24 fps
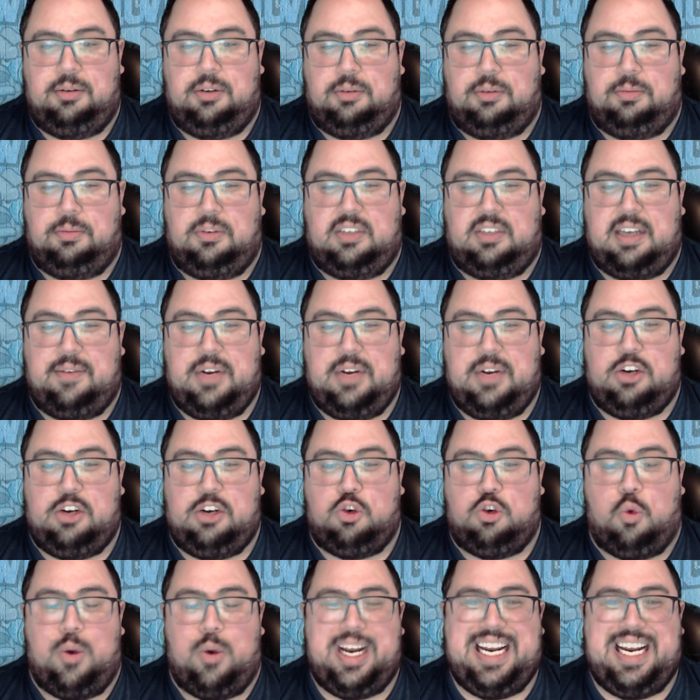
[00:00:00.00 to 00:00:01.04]
seven and
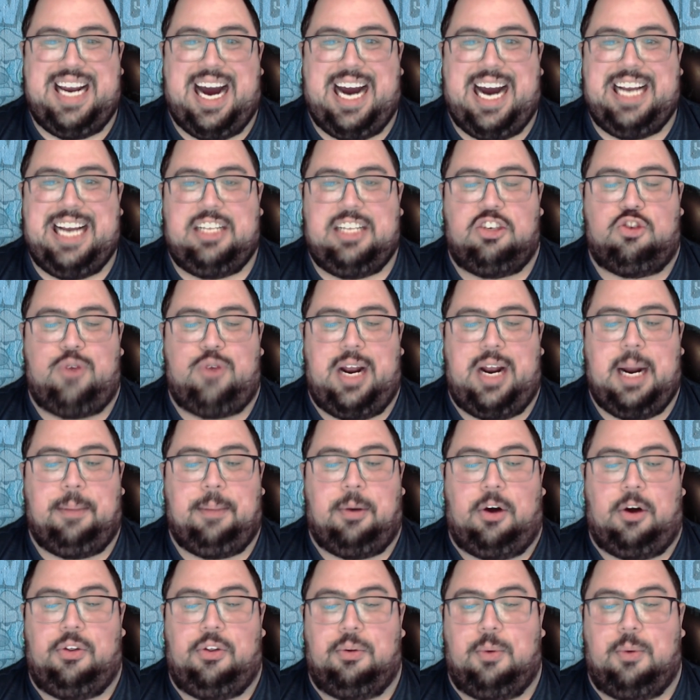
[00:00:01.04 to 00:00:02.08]
twenty nine straight up
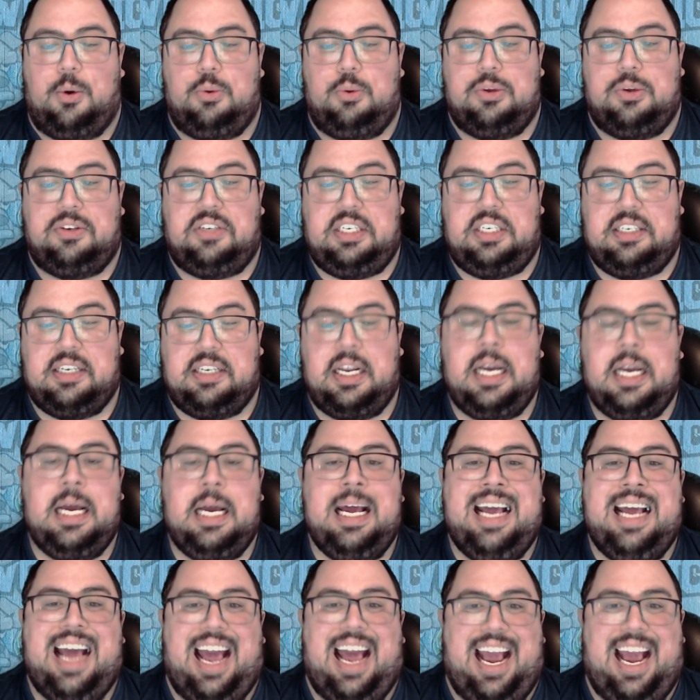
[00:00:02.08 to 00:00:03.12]
on the road this season,
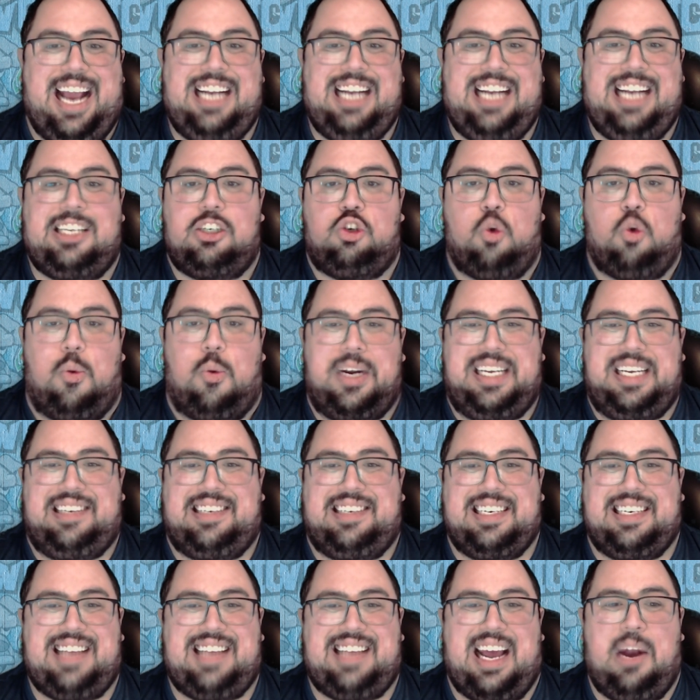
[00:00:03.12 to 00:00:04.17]
eight twenty
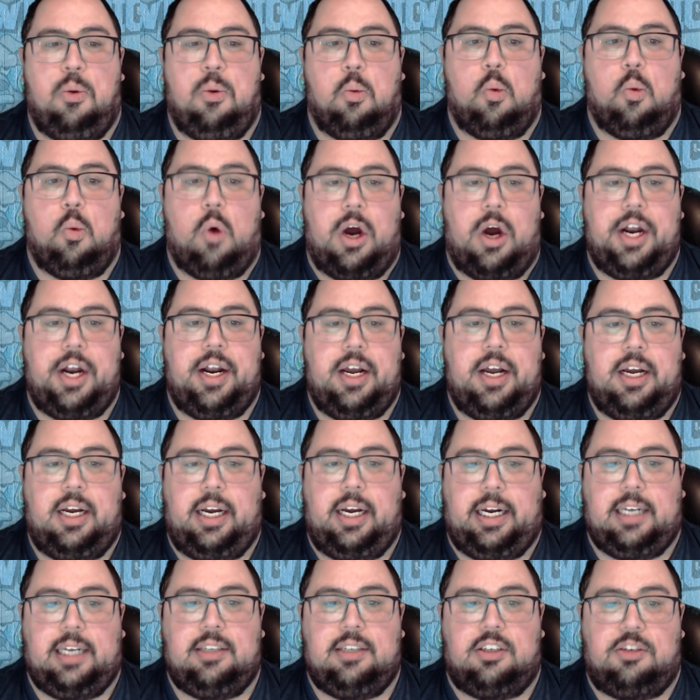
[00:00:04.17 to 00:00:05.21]
six and one
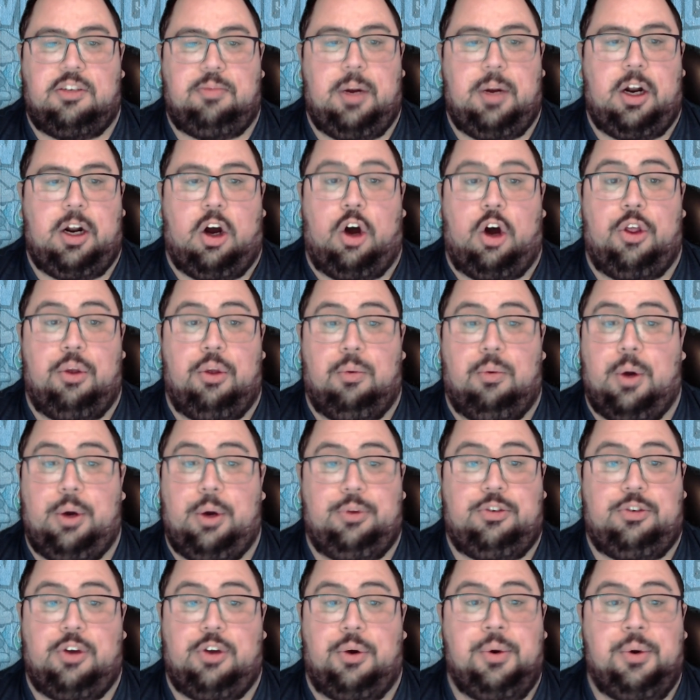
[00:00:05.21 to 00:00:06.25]
against the spread on the road.
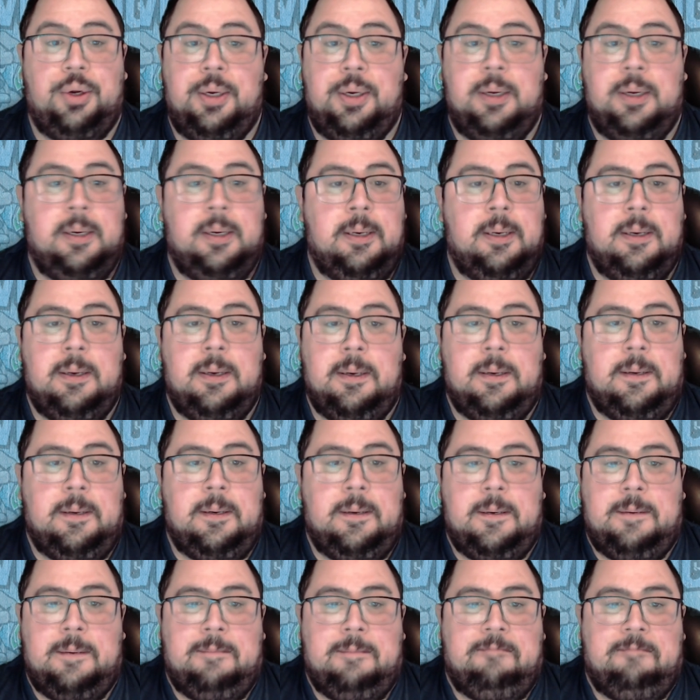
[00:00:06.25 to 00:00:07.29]
So,
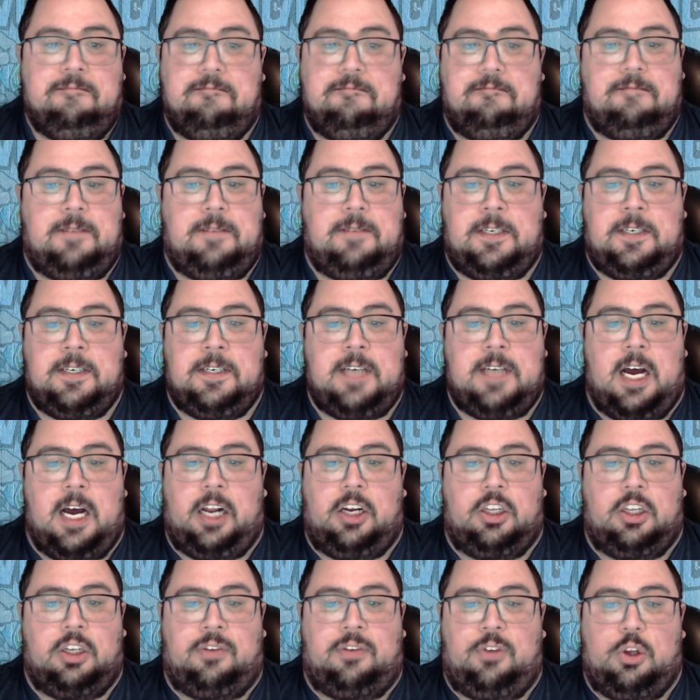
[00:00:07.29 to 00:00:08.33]
it's just not a
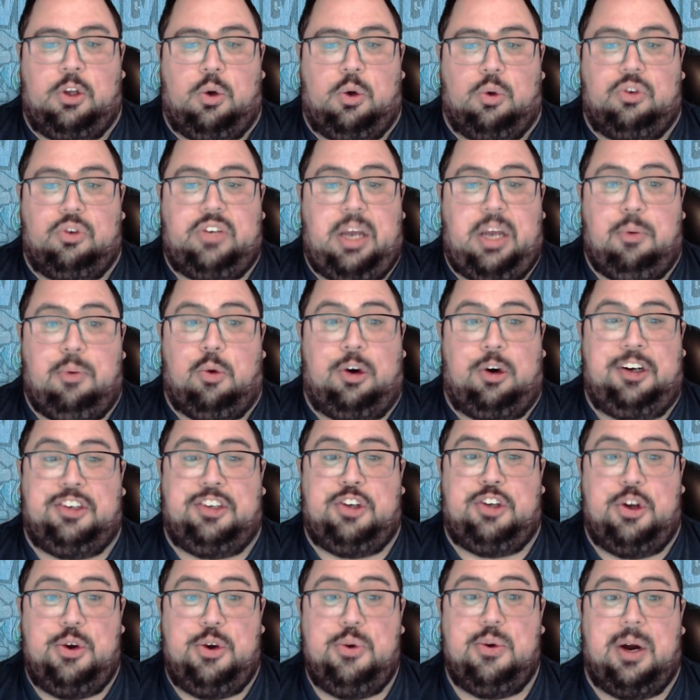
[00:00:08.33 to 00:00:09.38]
good look for the Golden State Warriors.
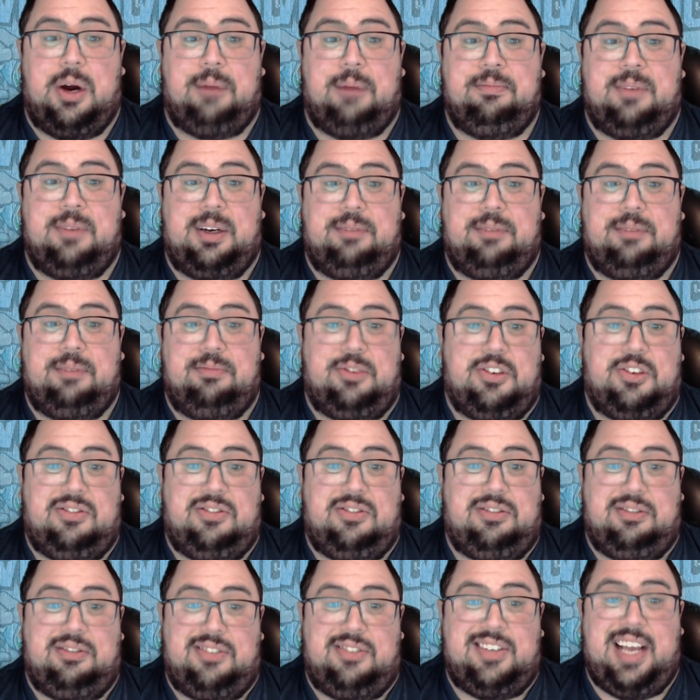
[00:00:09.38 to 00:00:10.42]
Who I'm I'm
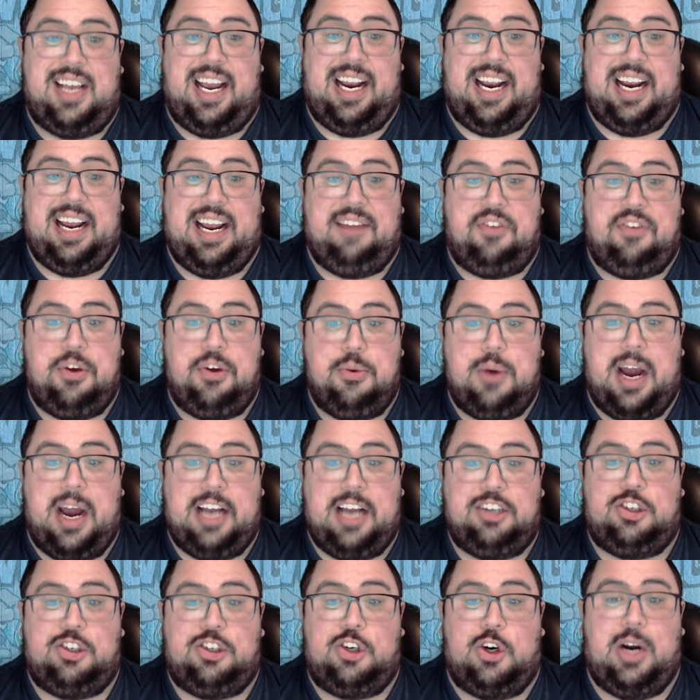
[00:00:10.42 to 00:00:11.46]
just saying, if you
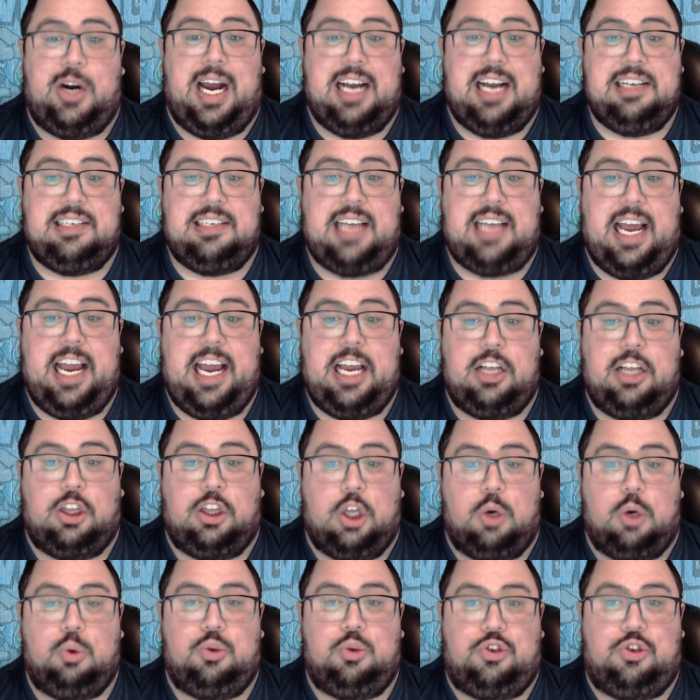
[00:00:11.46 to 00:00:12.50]
enter as a
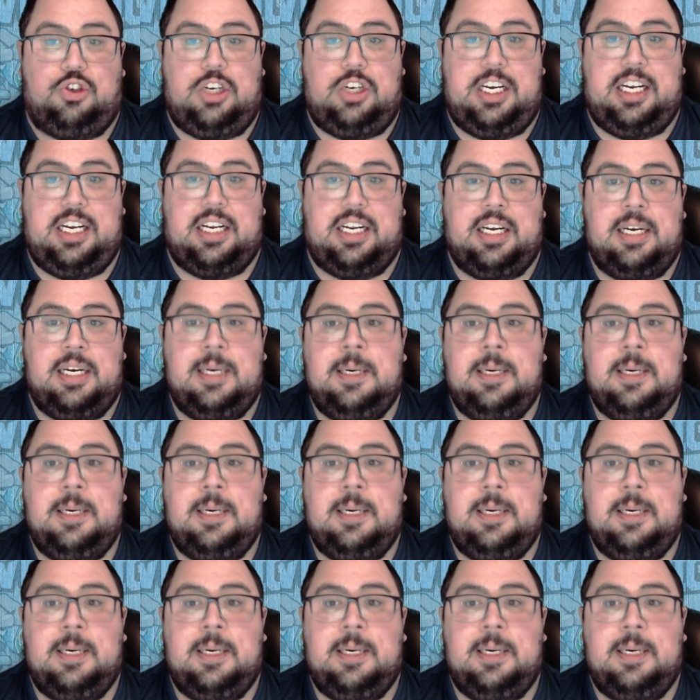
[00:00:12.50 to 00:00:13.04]
low seed